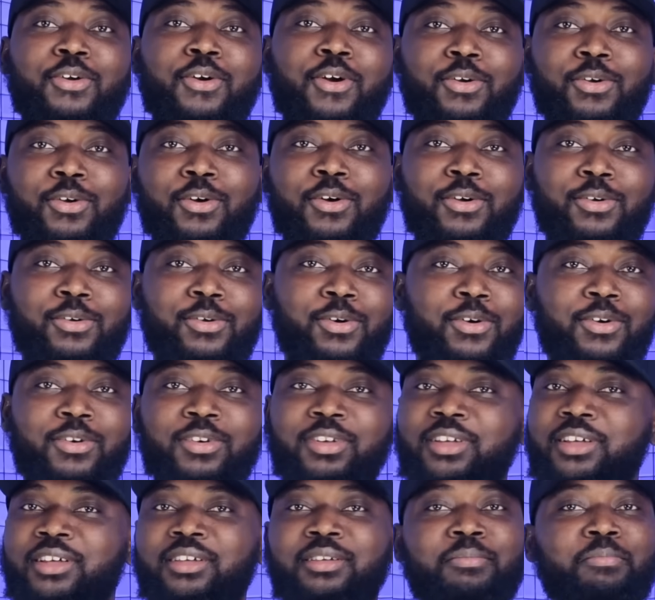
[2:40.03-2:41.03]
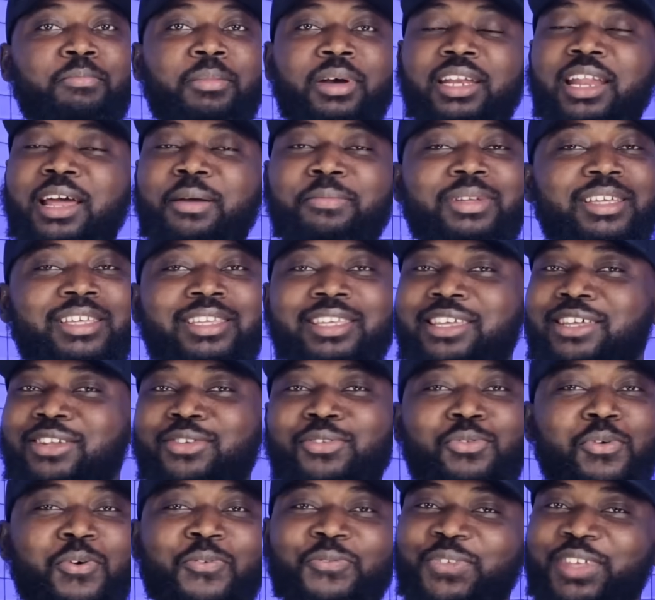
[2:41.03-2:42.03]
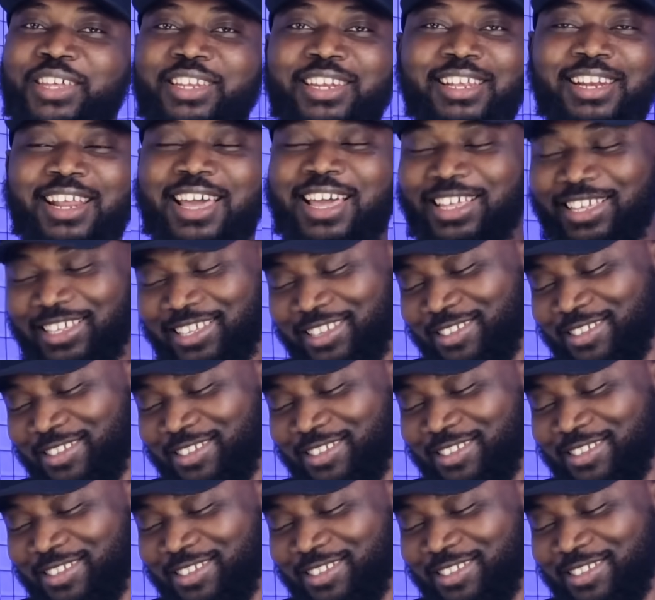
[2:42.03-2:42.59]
Koko. Madam the key no coffee. Madam